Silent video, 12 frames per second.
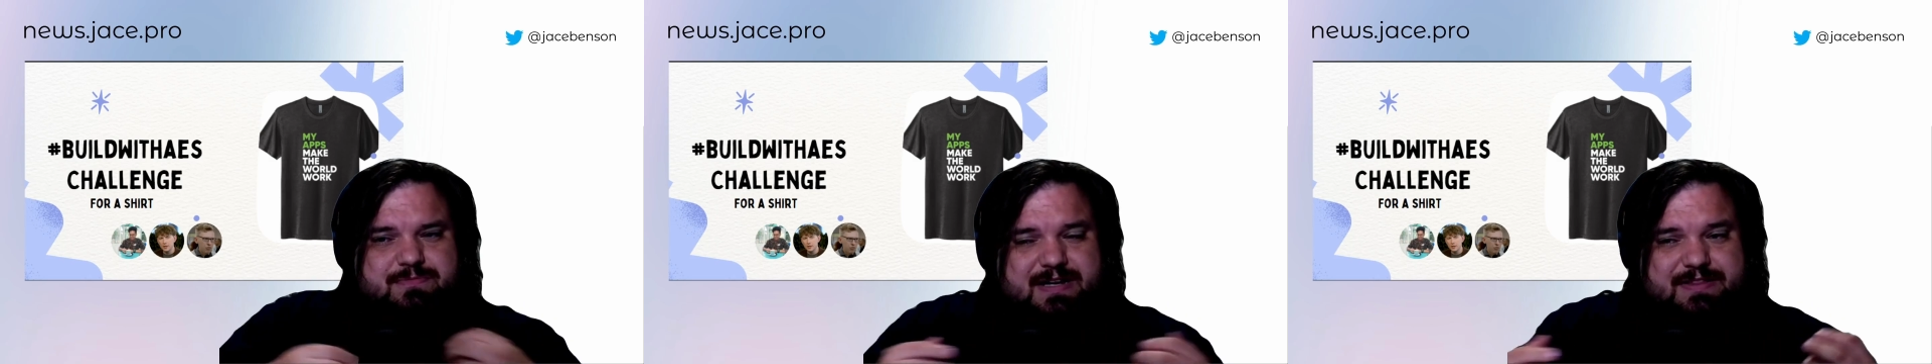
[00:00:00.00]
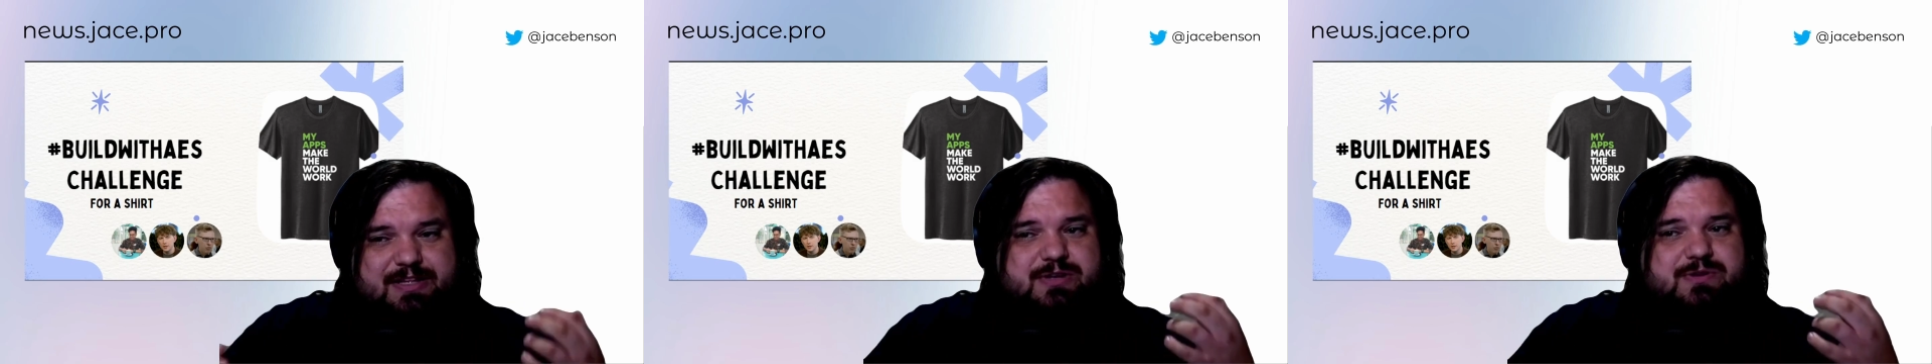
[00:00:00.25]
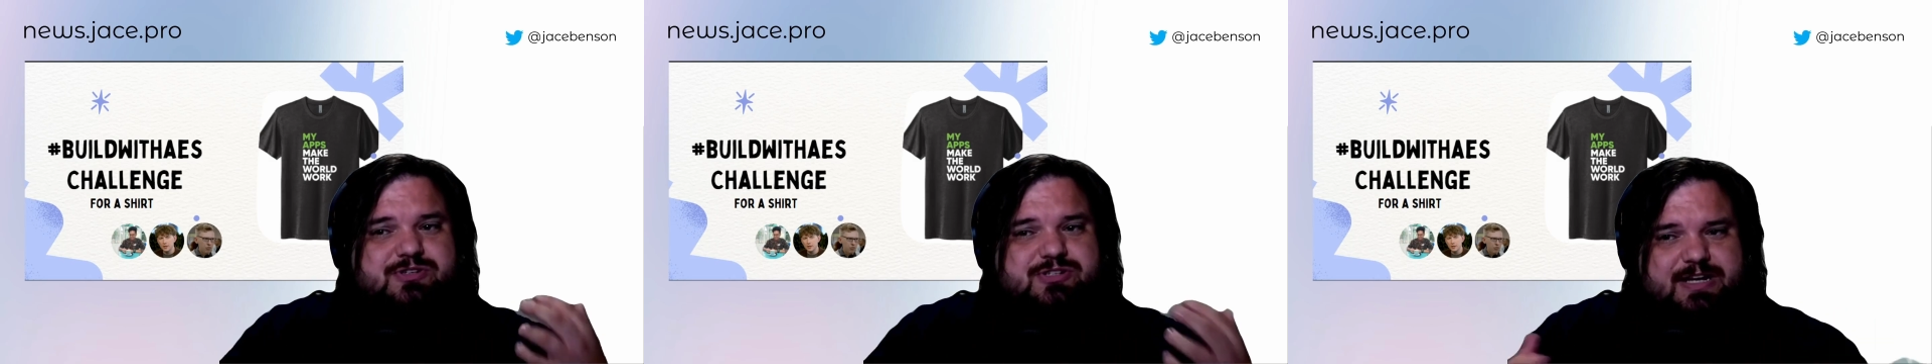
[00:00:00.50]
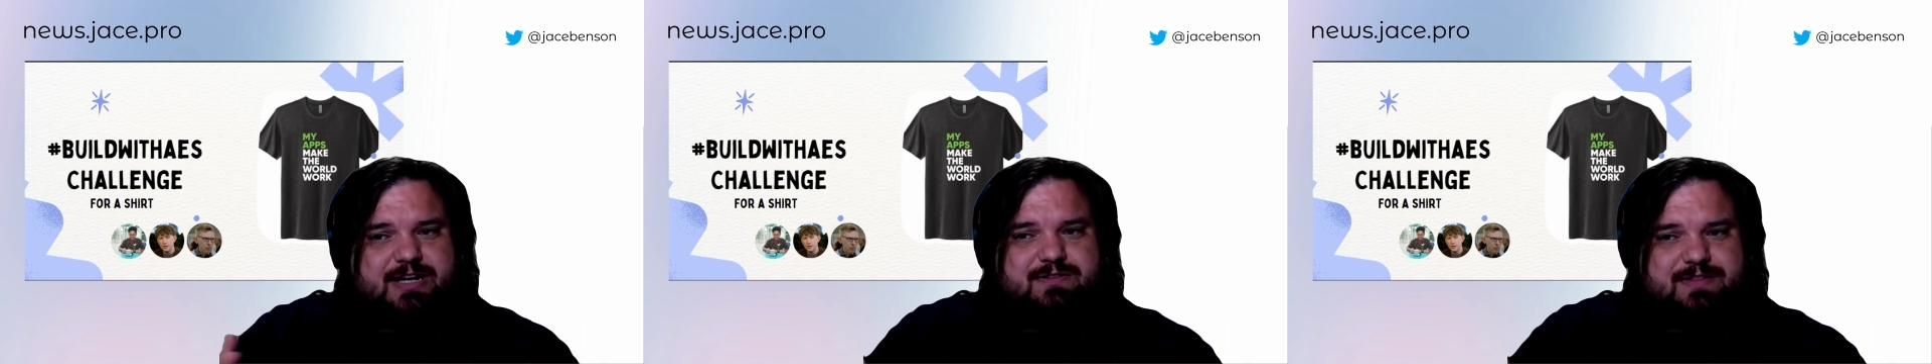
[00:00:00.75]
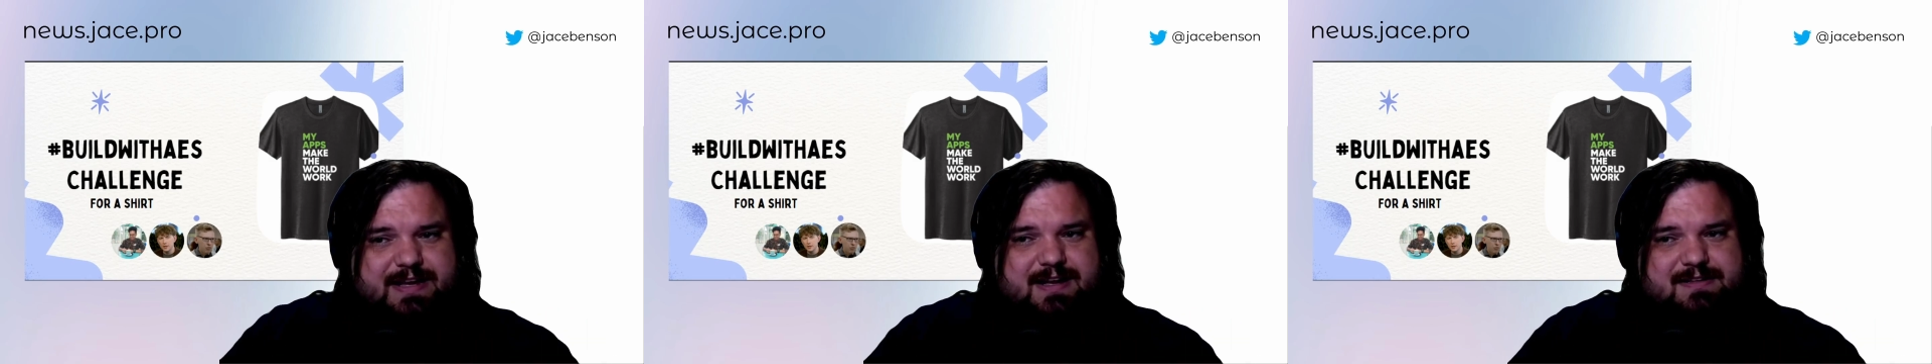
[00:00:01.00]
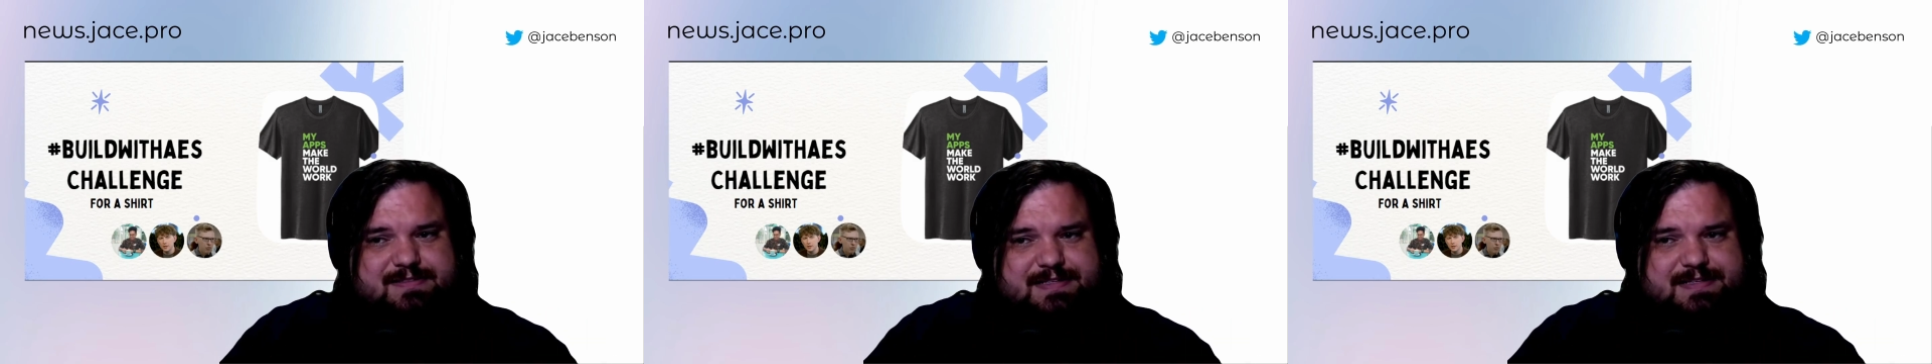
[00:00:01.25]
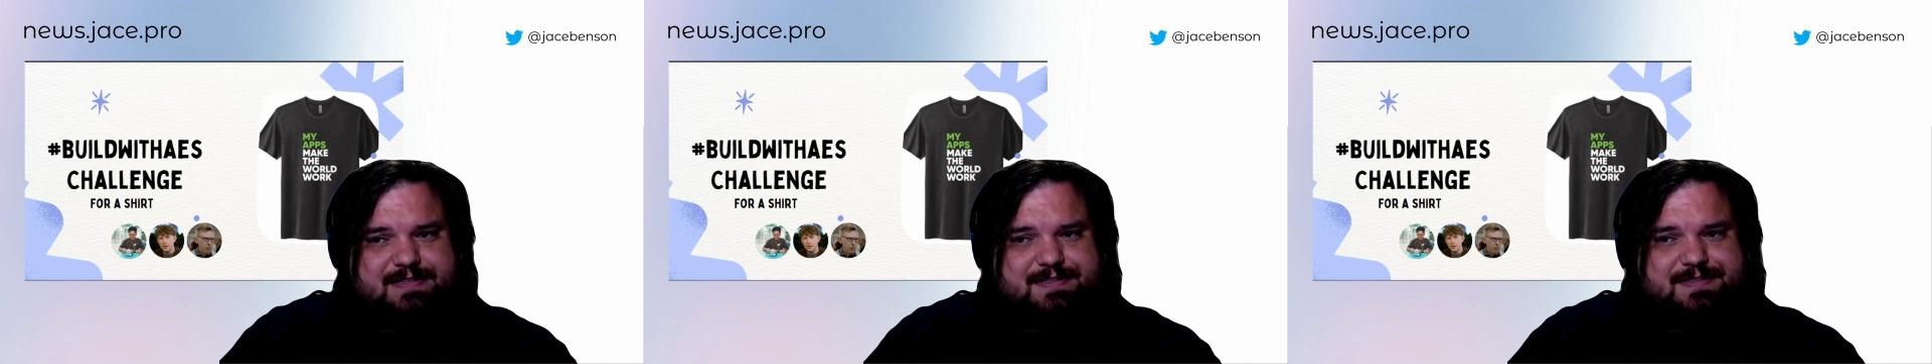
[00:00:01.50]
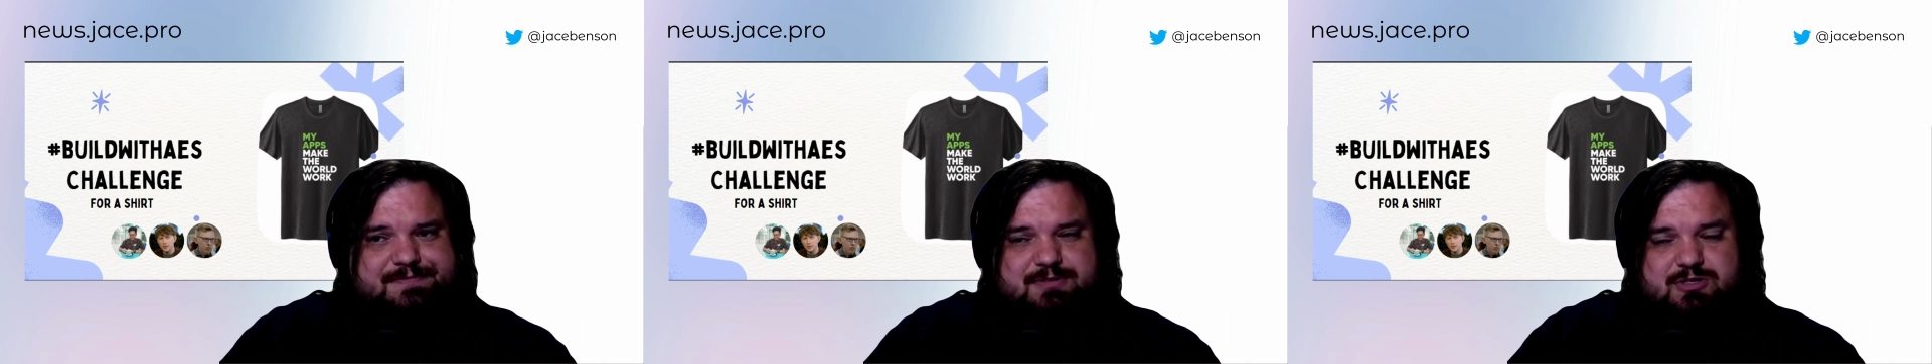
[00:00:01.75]
and then you share that
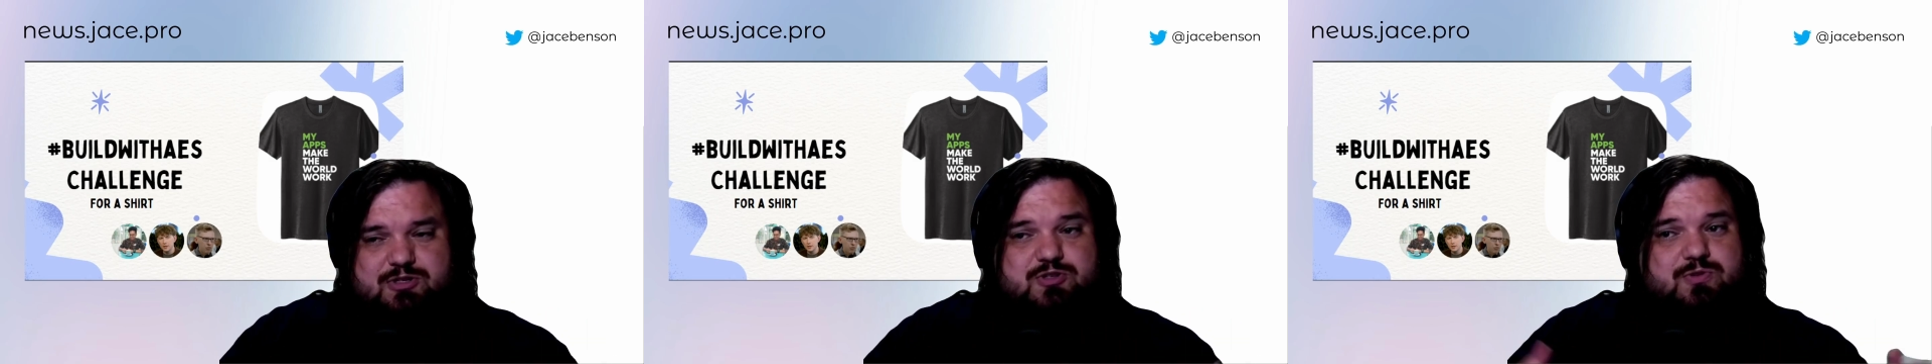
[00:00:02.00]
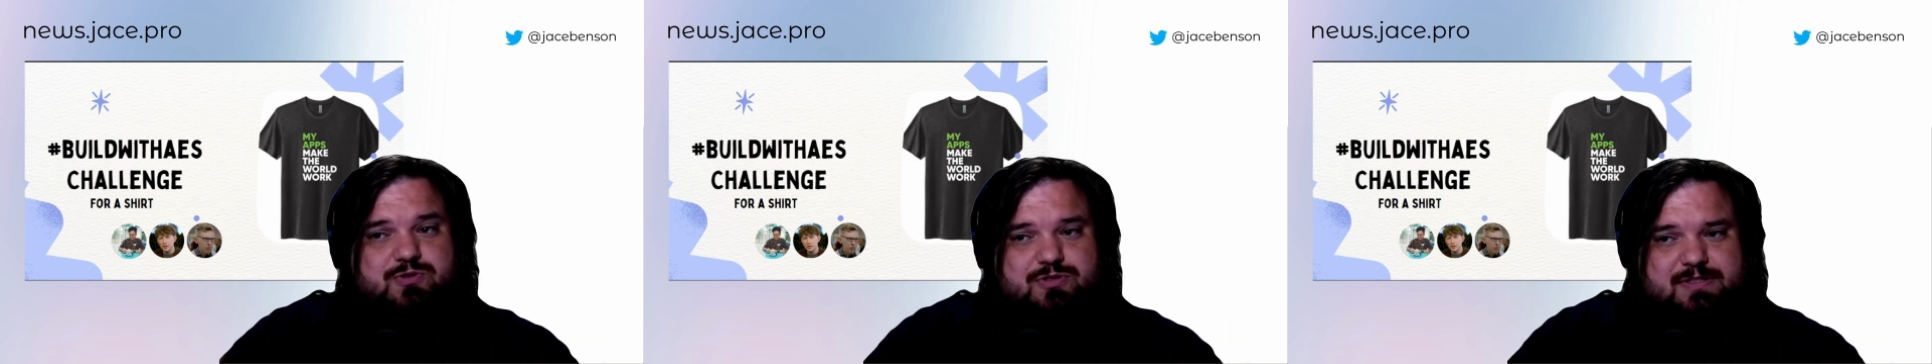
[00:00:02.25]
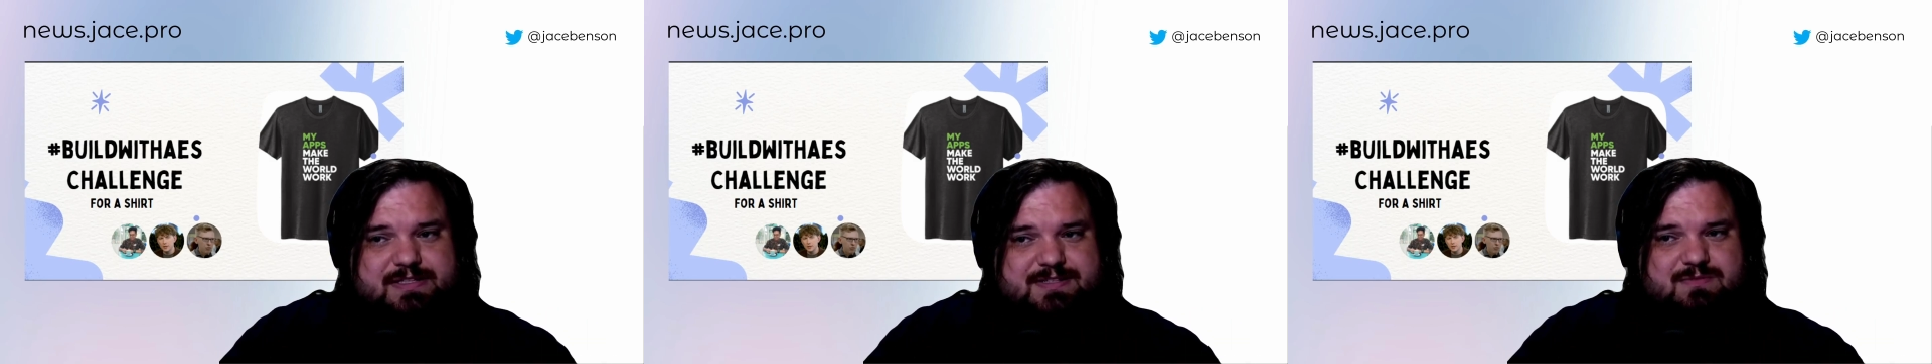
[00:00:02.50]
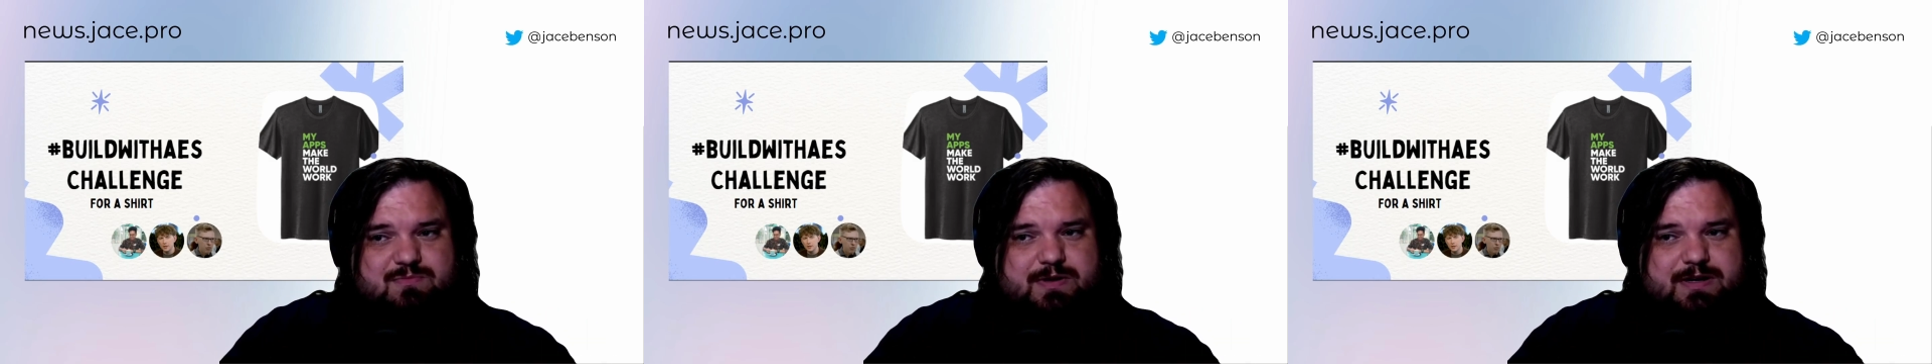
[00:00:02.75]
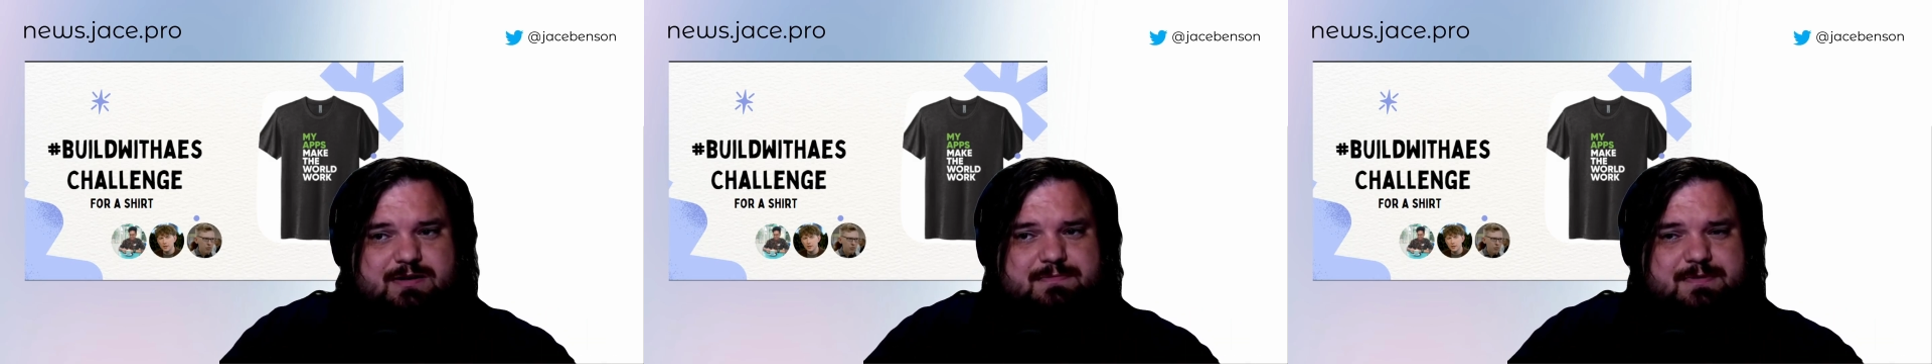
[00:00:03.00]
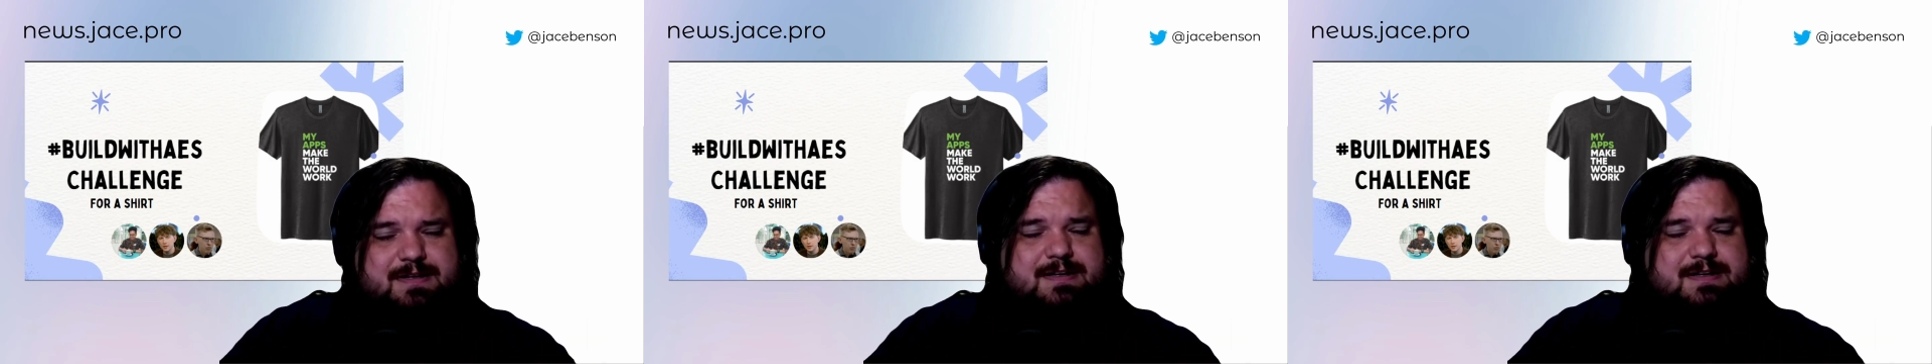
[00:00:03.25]
content socially somewhere.